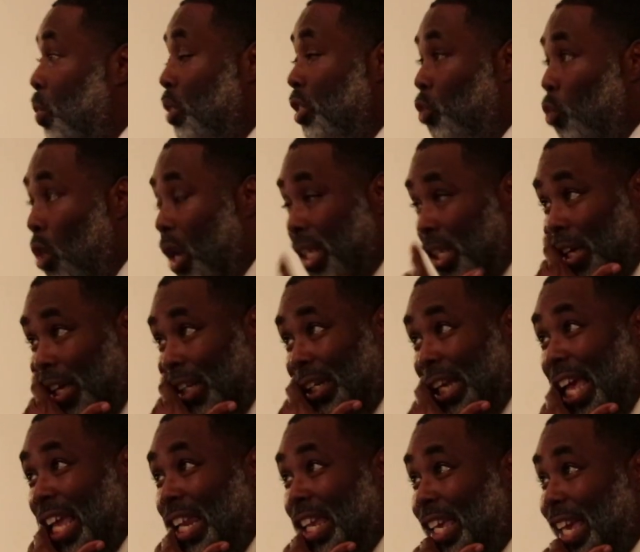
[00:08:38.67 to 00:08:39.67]
It was one young
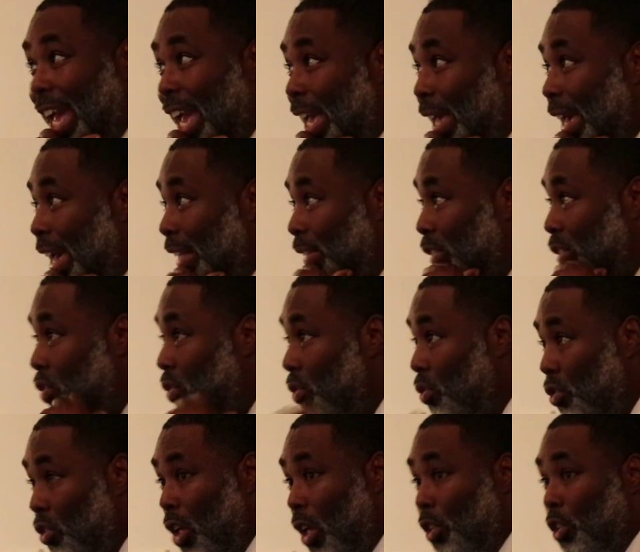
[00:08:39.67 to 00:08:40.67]
lady came
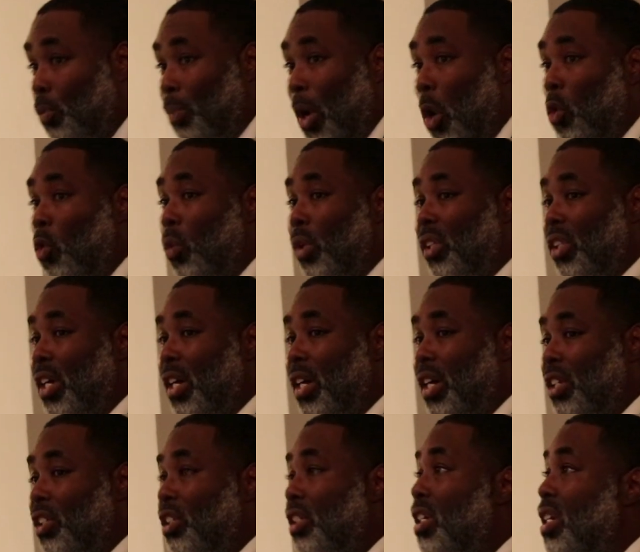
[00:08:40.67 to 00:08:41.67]
and spoke with
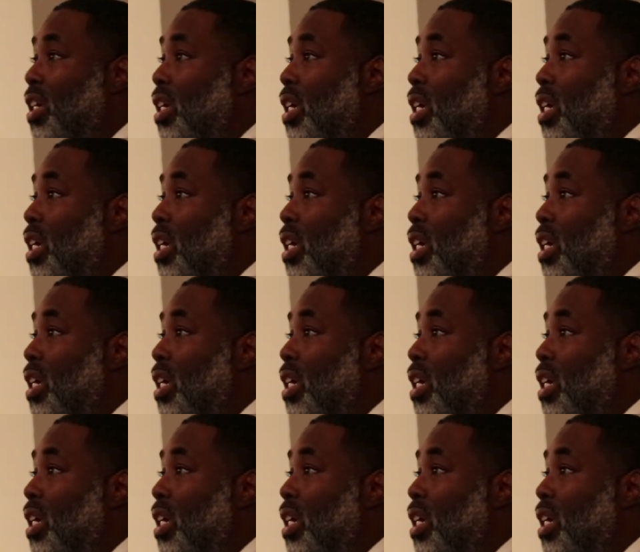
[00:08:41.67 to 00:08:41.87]
us